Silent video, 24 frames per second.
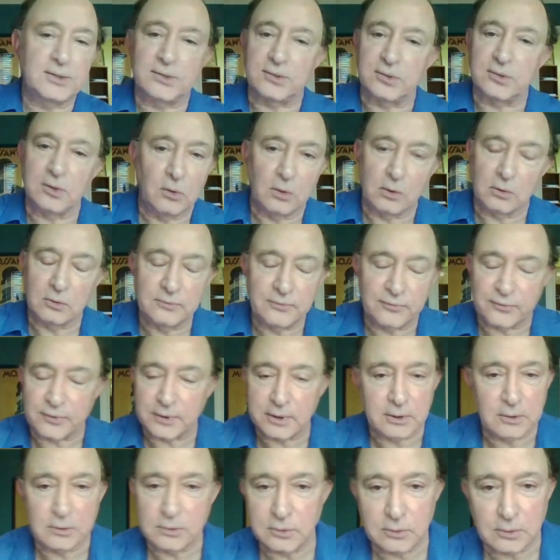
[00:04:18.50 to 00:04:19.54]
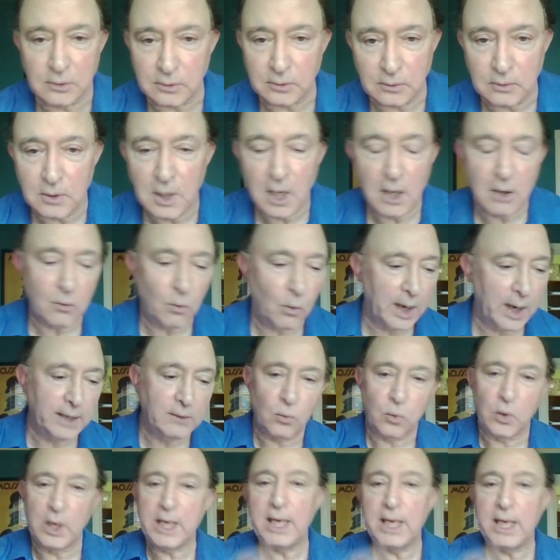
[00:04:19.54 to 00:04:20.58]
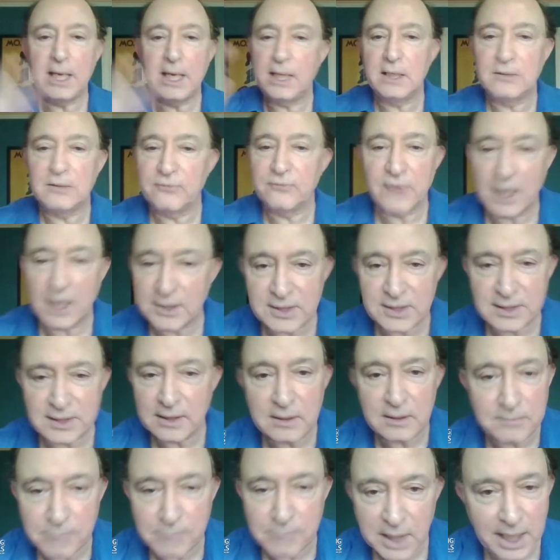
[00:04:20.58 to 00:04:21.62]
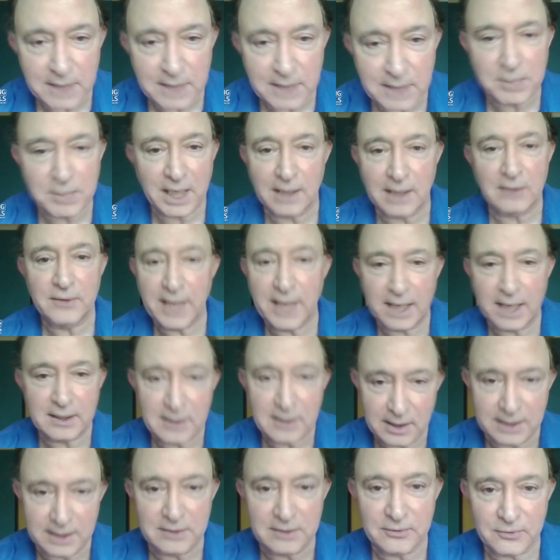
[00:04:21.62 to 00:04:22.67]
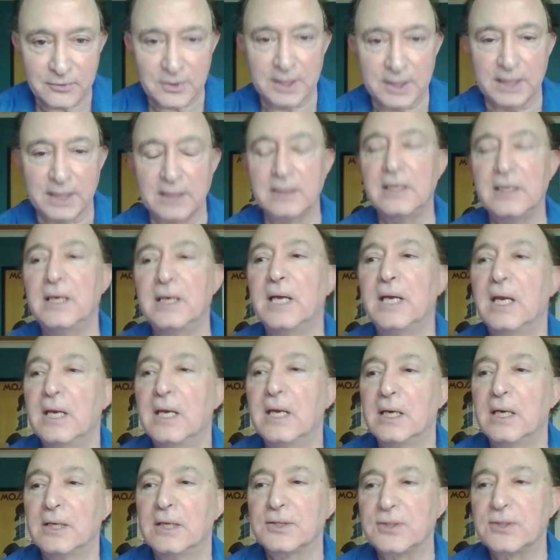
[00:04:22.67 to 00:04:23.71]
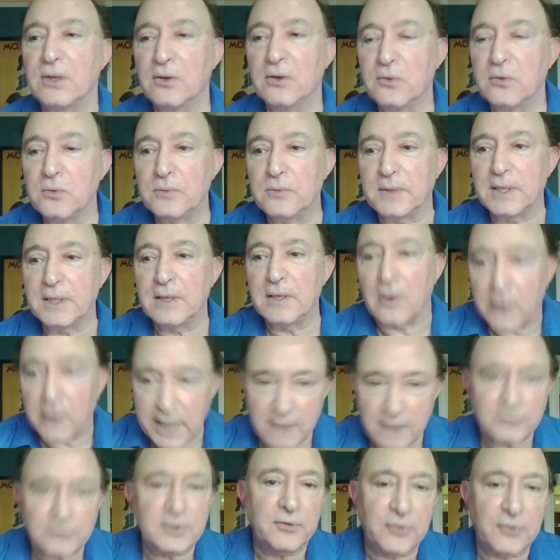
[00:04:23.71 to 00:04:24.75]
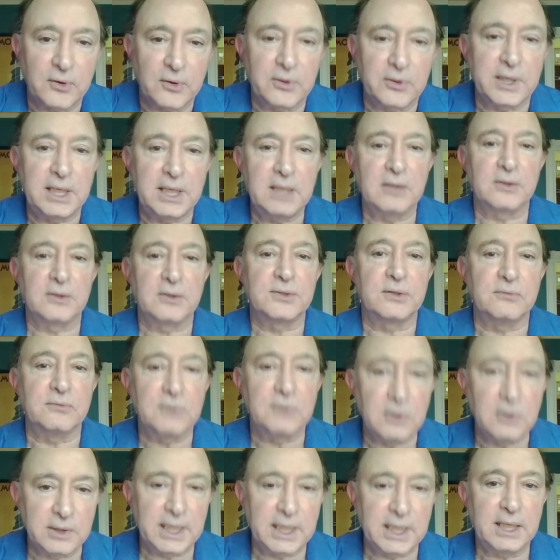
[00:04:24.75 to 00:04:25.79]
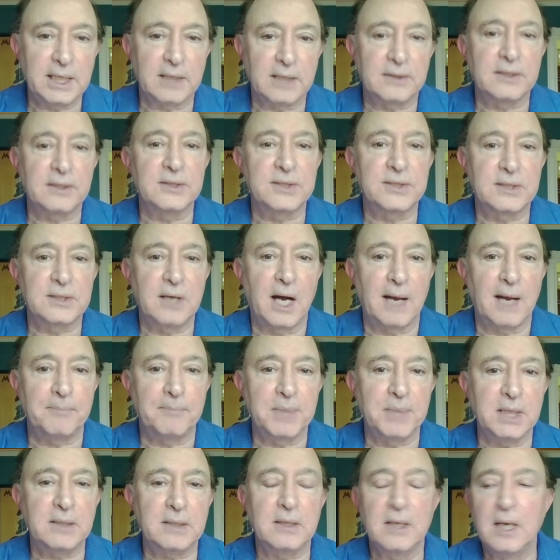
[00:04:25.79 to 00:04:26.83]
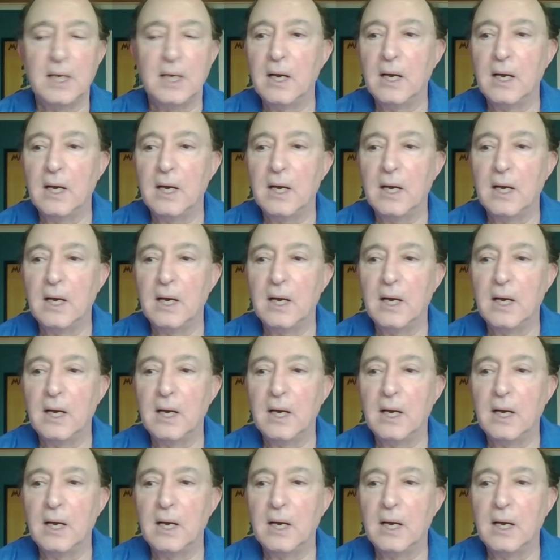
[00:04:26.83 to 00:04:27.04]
sold for Google, when we invested in PayPal, that kind of thing. So, after 30 years of looking at this topic,